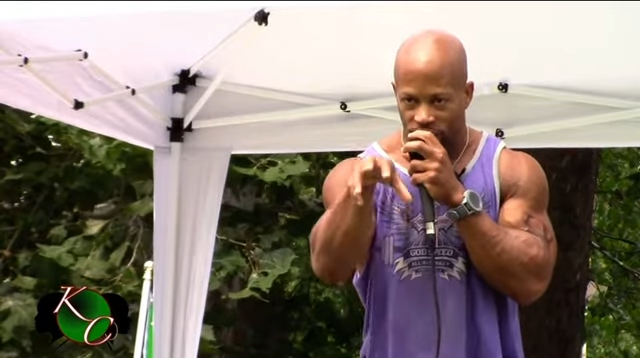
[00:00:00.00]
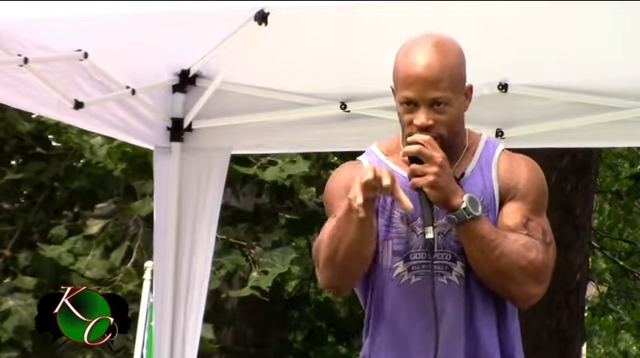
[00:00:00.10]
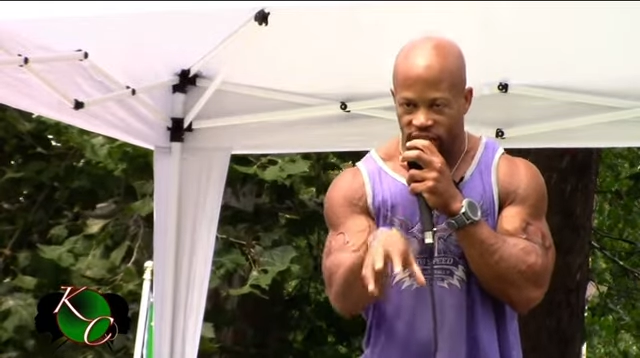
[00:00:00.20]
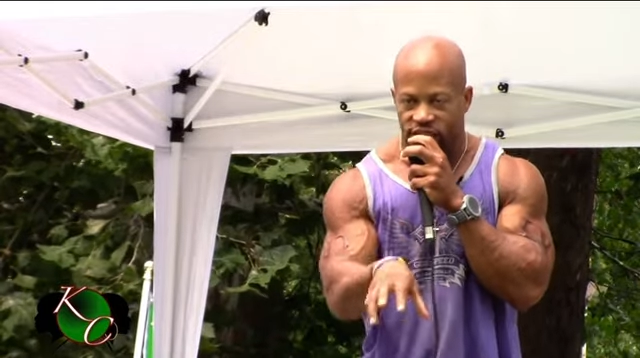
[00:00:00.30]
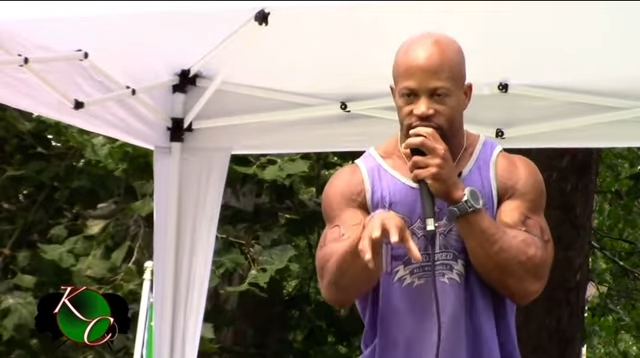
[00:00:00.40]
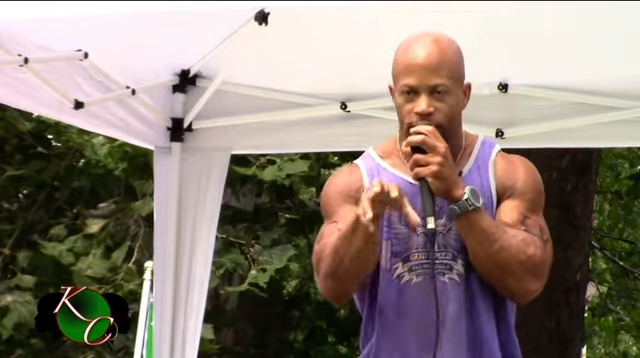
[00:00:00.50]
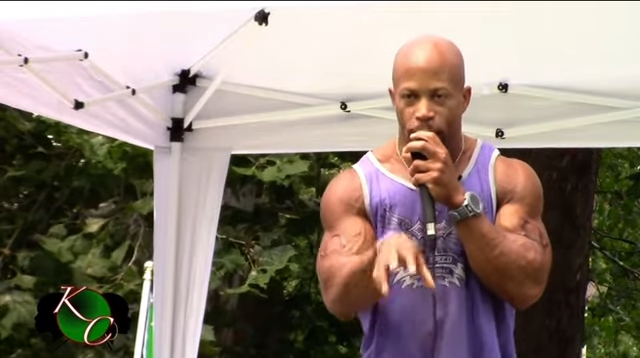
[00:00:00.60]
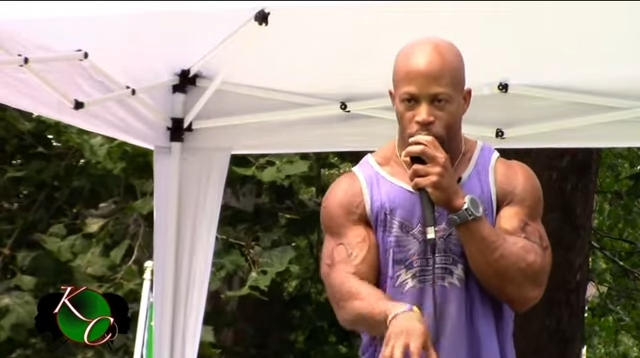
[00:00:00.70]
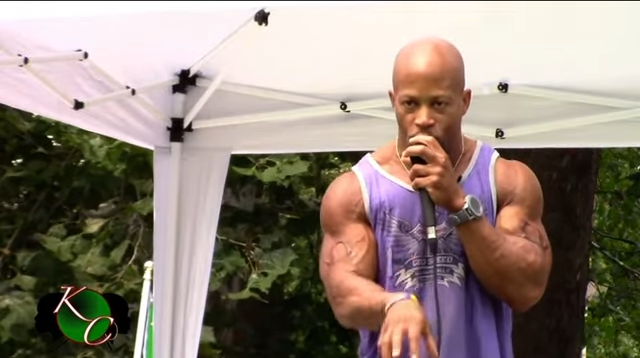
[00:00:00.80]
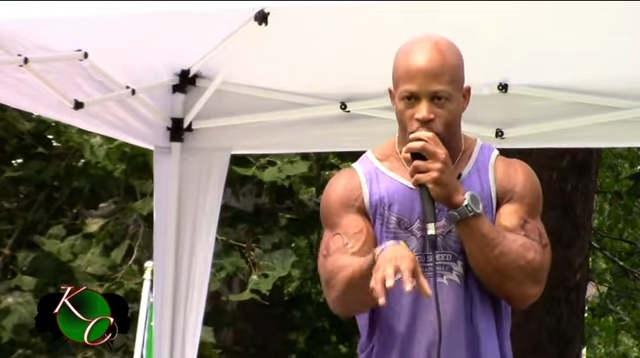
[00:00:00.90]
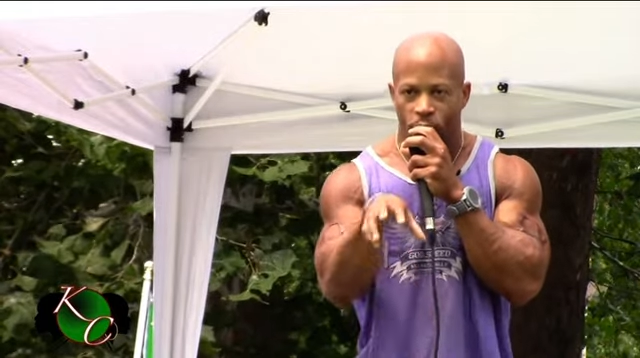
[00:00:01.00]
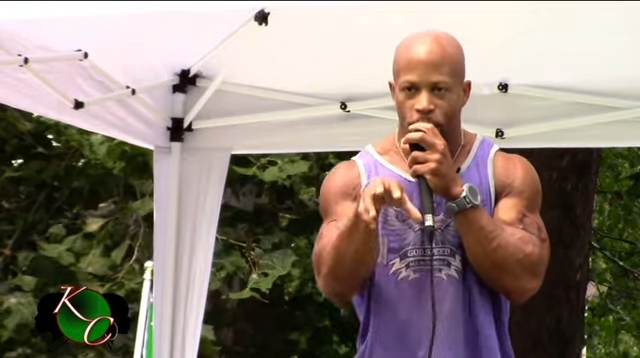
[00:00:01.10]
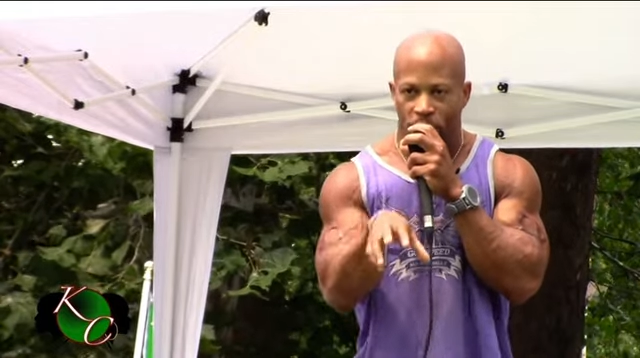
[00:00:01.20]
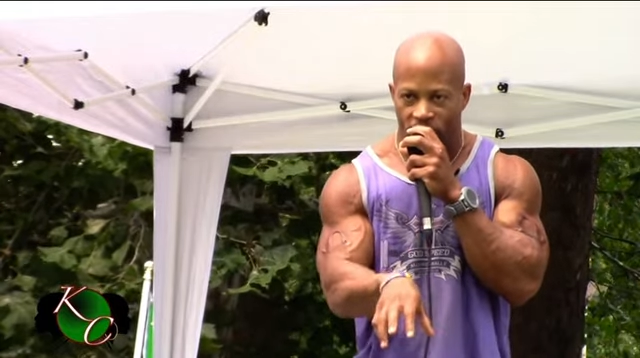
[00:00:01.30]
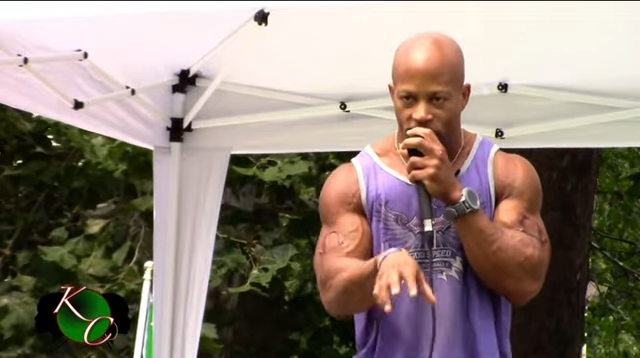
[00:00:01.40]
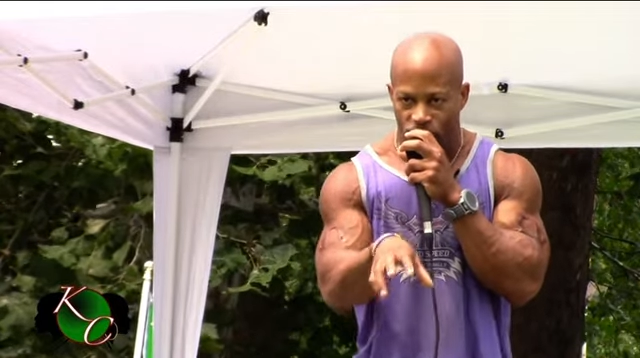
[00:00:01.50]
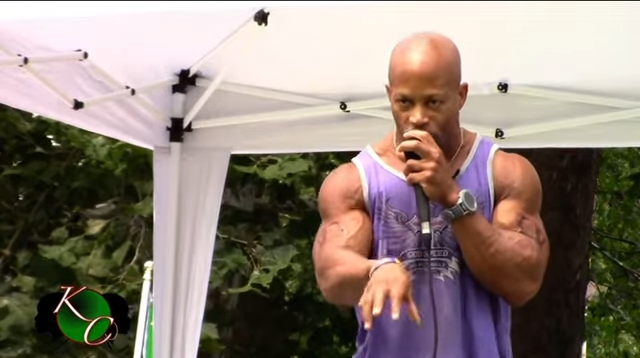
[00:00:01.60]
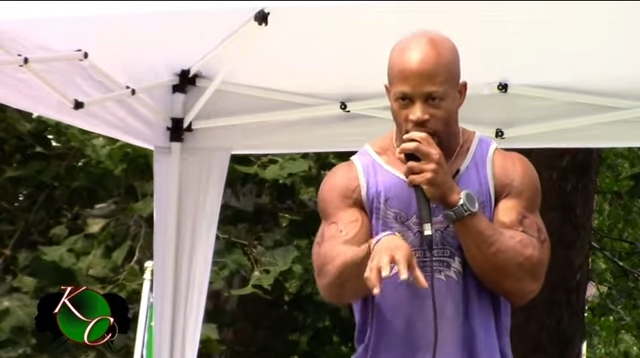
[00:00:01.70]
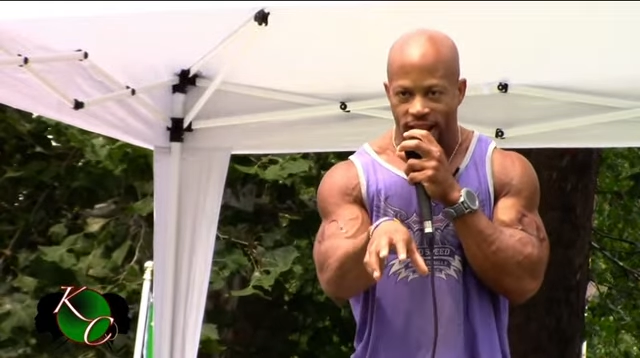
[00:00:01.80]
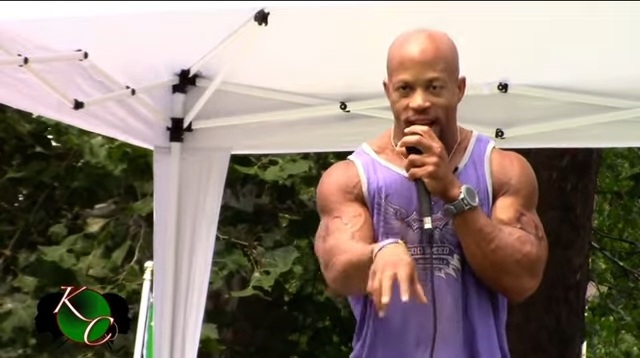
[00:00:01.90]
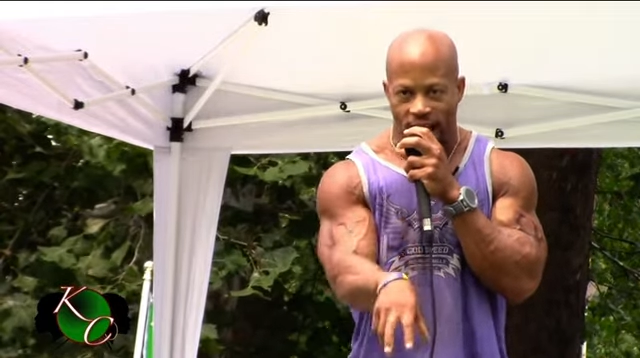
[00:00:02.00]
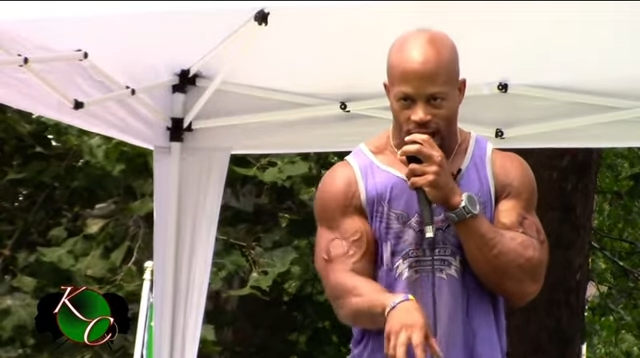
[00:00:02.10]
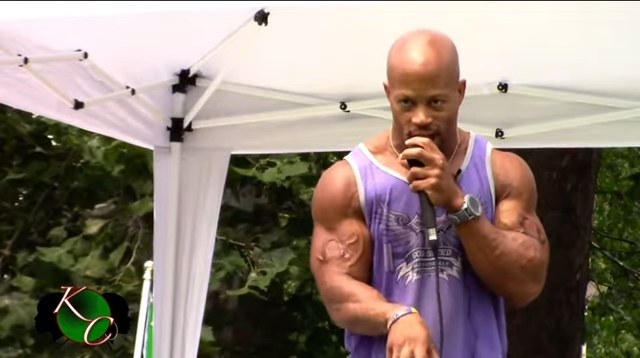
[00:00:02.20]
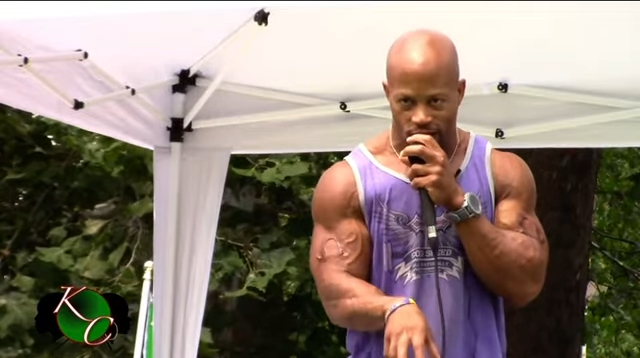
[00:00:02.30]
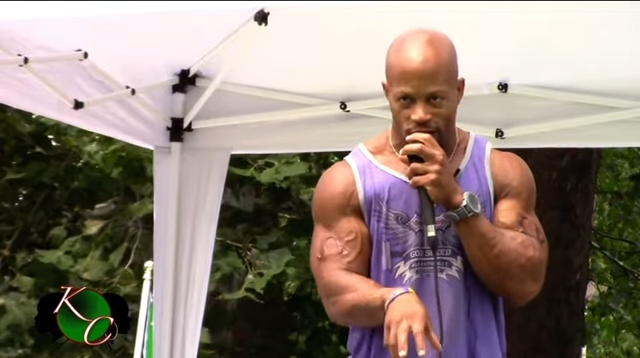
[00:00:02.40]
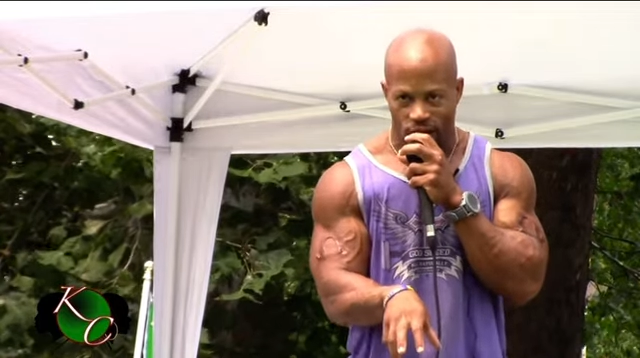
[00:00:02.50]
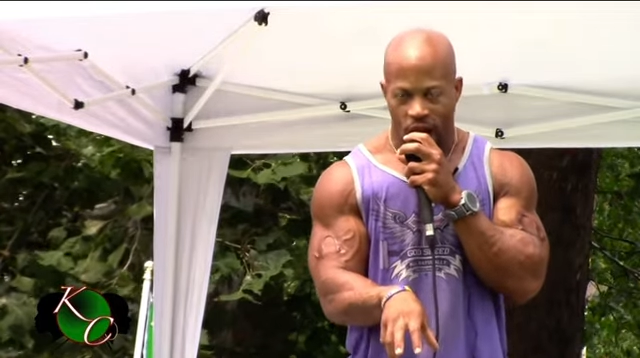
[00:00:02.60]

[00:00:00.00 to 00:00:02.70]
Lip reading: this temporary pain right now,